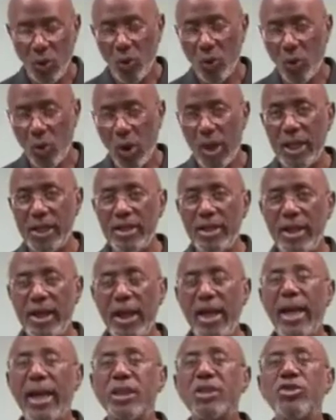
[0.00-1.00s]
One
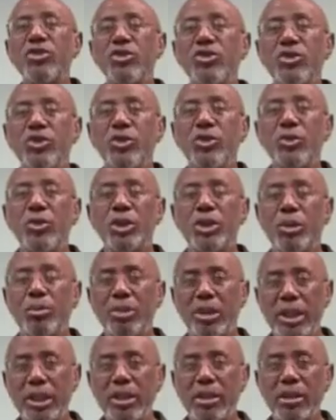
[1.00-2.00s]
has to do with the
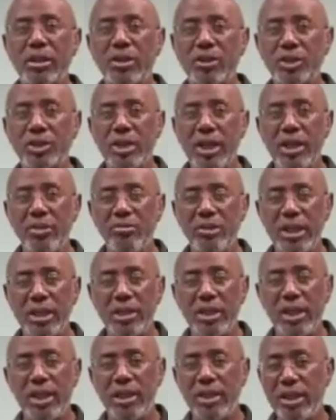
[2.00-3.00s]
political statement
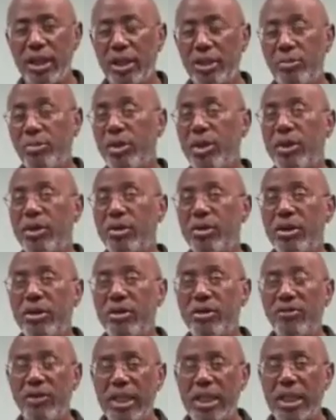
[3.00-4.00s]
that appeared in
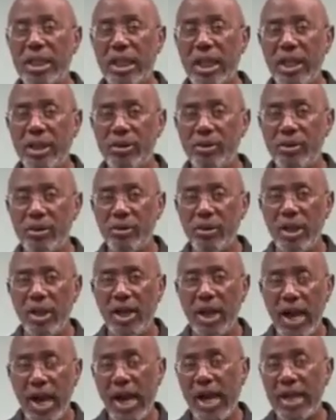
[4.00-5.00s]
the Vindicator,
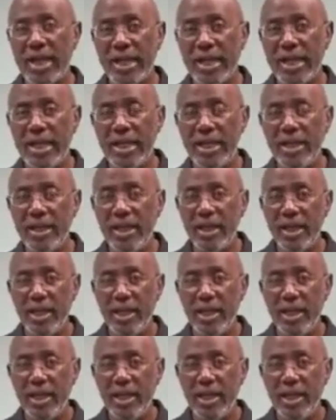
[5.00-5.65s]
i.e.,